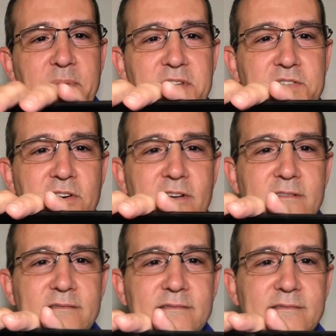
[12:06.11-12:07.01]
picture,
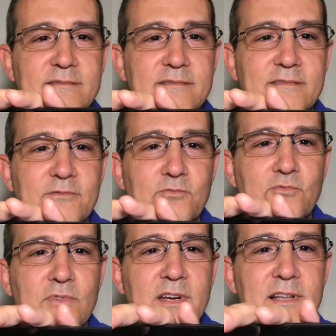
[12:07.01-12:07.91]

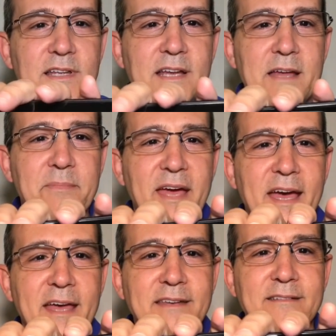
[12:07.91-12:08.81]
really not
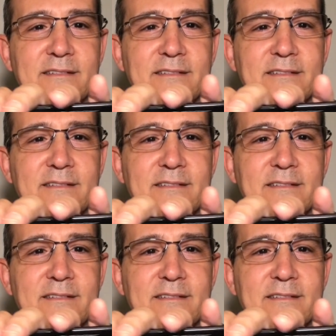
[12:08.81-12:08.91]
bad.